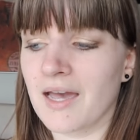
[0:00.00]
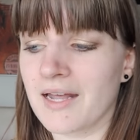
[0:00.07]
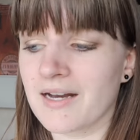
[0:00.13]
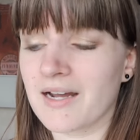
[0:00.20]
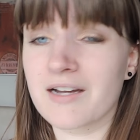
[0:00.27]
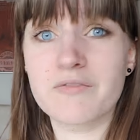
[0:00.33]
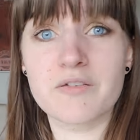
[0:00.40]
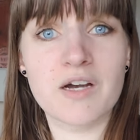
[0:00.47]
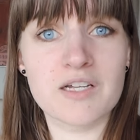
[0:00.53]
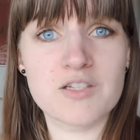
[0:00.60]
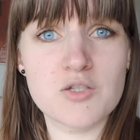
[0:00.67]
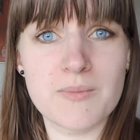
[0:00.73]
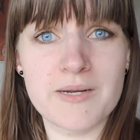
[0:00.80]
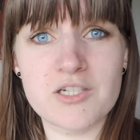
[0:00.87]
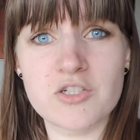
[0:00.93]
And I
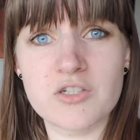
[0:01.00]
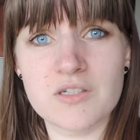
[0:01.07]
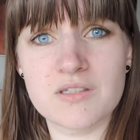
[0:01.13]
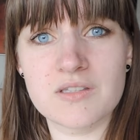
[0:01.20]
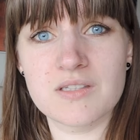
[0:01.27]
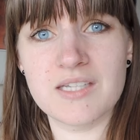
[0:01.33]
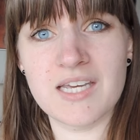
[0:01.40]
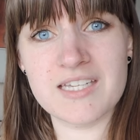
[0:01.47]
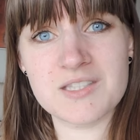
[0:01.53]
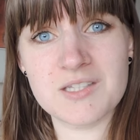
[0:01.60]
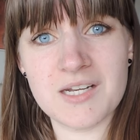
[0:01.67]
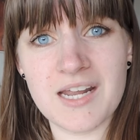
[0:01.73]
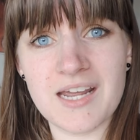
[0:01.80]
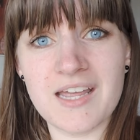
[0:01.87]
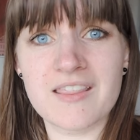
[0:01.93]
forgot to mention
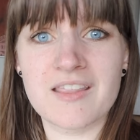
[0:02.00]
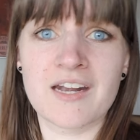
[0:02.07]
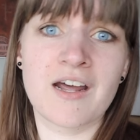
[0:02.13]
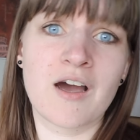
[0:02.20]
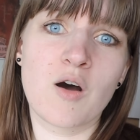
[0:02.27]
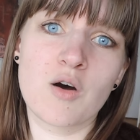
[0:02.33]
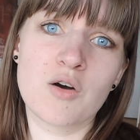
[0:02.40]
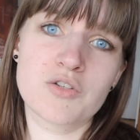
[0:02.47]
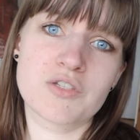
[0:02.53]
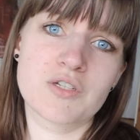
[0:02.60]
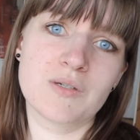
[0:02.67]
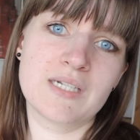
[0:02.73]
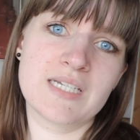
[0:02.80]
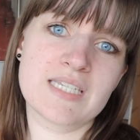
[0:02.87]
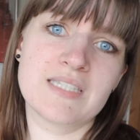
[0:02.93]
yesterday that I
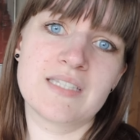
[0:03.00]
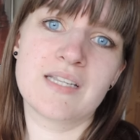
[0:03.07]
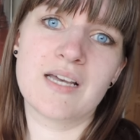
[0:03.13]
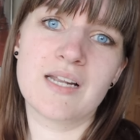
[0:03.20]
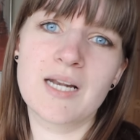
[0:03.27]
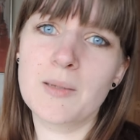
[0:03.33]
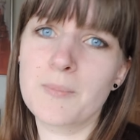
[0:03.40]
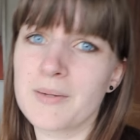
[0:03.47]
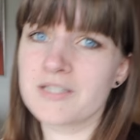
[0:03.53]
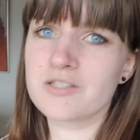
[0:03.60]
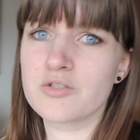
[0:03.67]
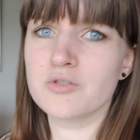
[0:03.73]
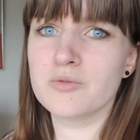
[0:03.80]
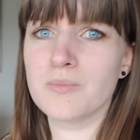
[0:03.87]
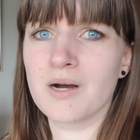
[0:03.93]
also listened a little
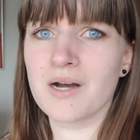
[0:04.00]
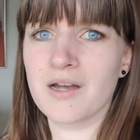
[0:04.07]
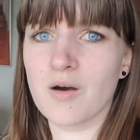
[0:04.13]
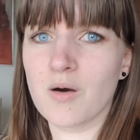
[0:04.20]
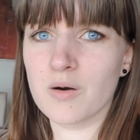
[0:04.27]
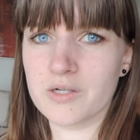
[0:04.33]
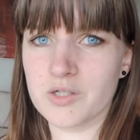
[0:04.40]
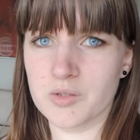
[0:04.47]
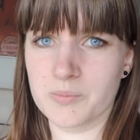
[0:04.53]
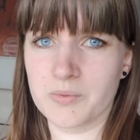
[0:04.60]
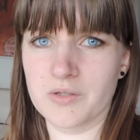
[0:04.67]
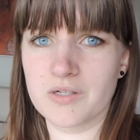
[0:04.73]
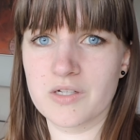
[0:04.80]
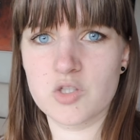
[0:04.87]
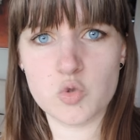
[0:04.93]
bit to my
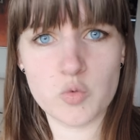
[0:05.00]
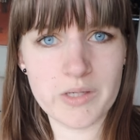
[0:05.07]
audiobook,